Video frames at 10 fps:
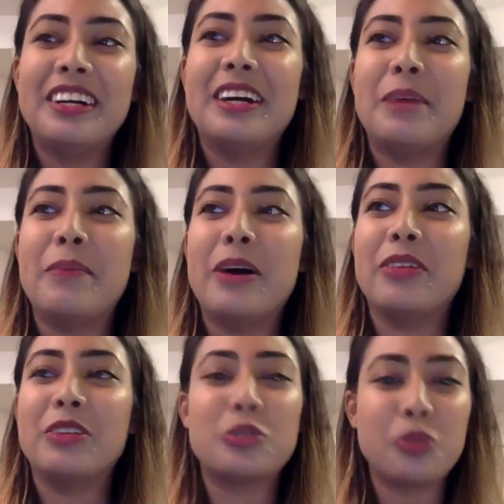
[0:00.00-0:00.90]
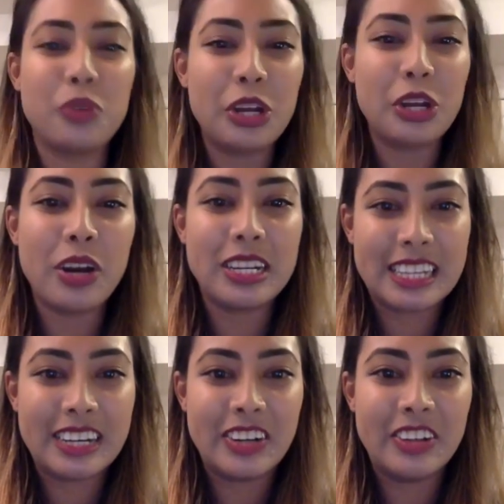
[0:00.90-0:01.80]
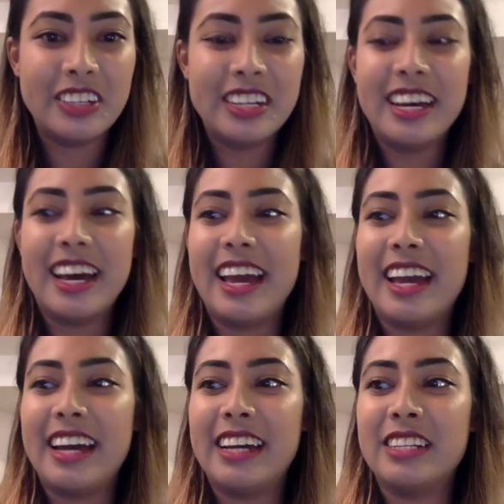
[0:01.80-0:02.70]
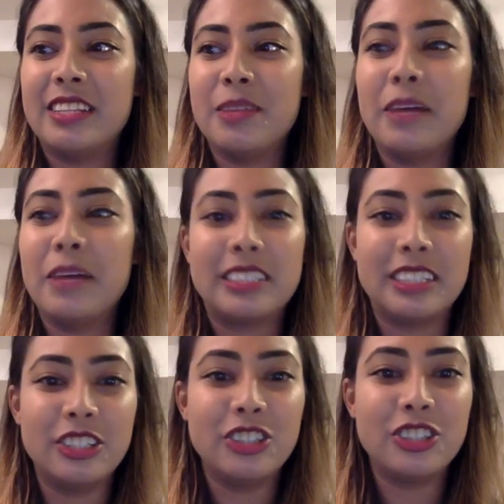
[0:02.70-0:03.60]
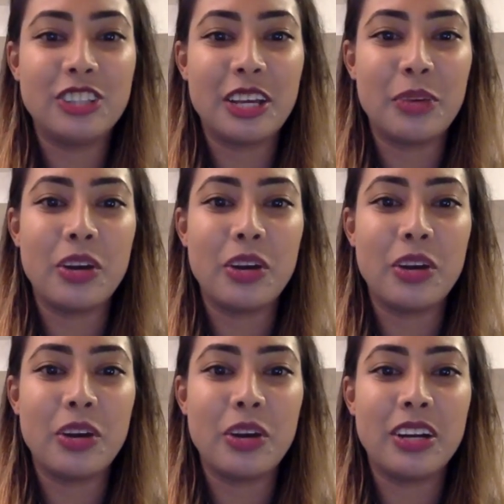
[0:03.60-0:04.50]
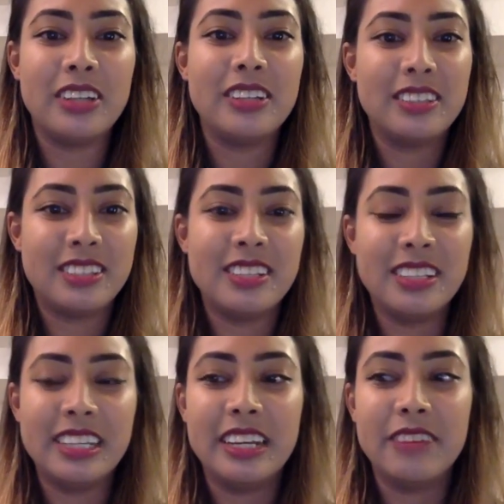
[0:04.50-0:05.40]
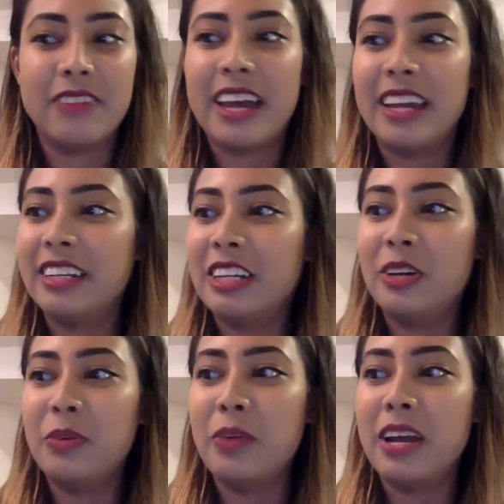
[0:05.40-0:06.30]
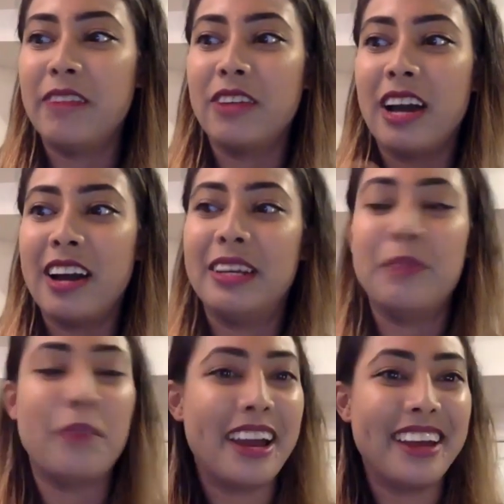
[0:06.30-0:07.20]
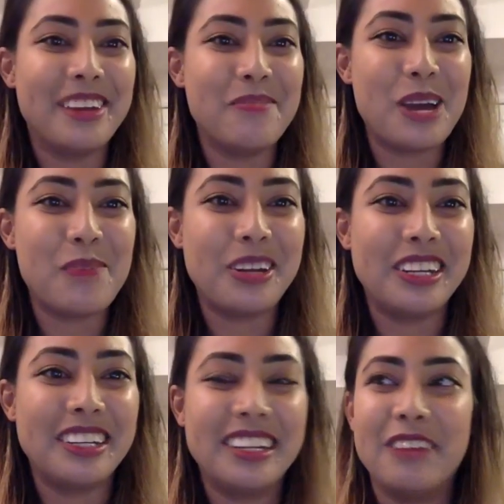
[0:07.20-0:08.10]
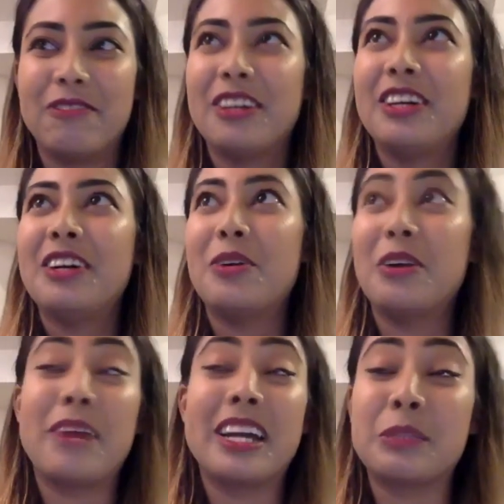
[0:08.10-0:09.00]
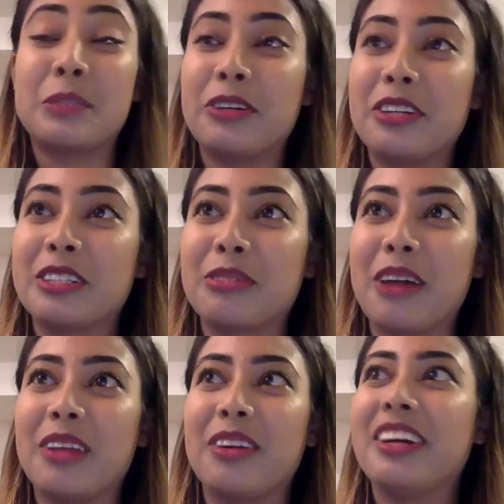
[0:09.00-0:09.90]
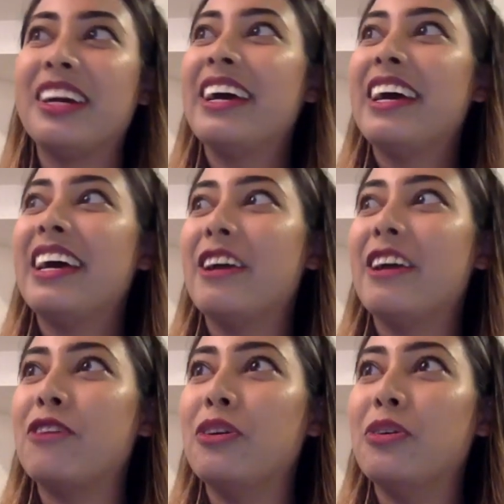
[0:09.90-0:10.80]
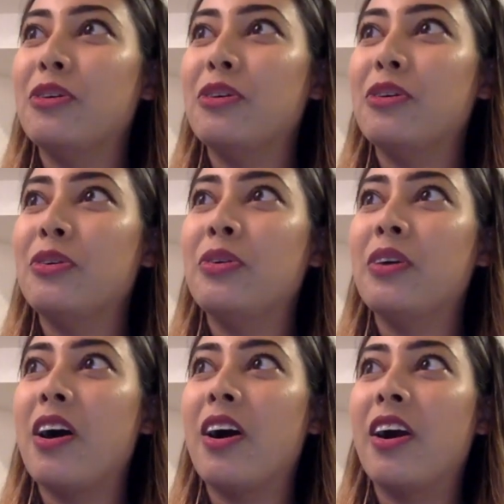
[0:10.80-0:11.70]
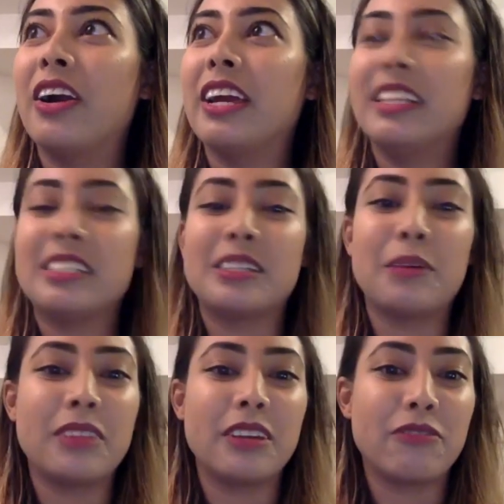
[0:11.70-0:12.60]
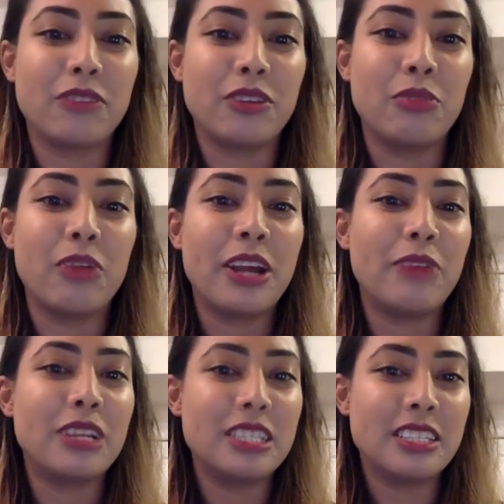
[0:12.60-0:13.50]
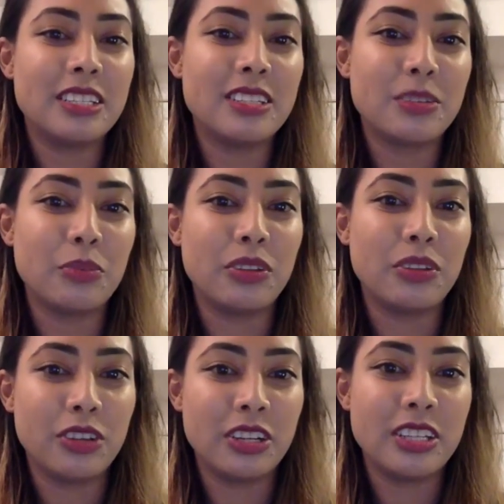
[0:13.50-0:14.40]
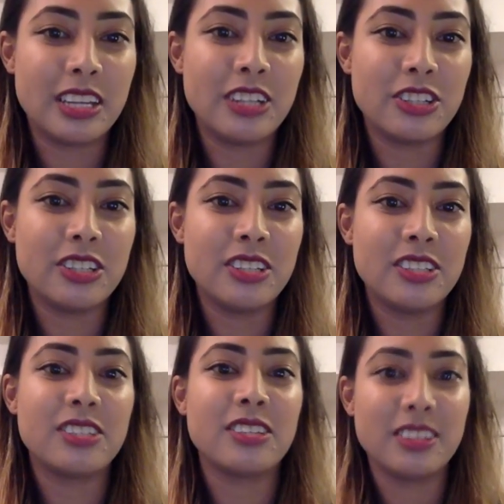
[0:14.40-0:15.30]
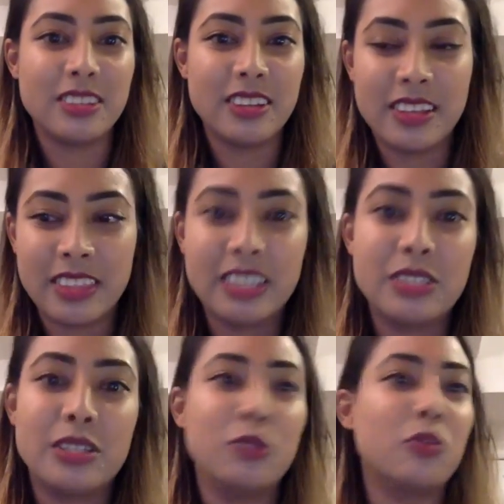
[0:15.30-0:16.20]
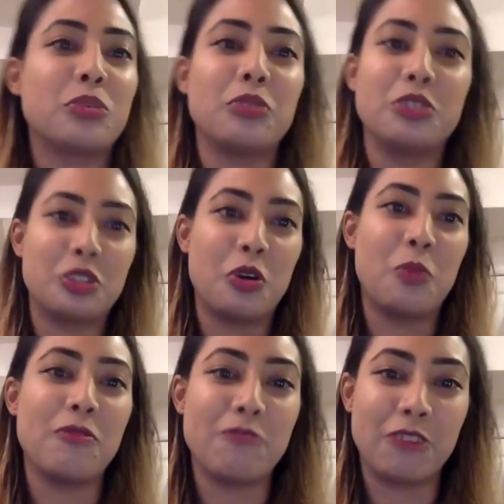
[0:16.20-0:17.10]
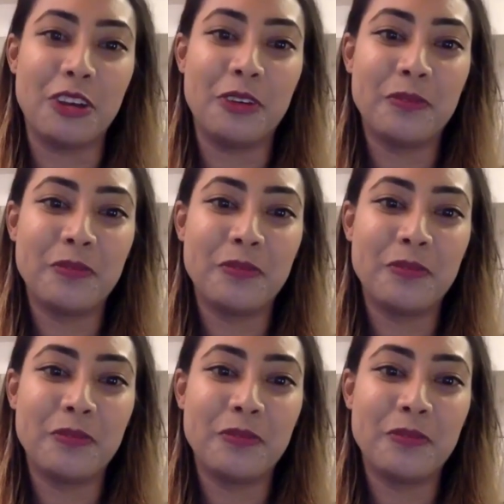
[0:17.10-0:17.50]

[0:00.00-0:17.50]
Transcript: about the story you want to tell and the message that you want to leave and you know what if you uh, in my in my opinion if or in my experience rather if you are in something for the right reasons with good intentions things doors will just open for you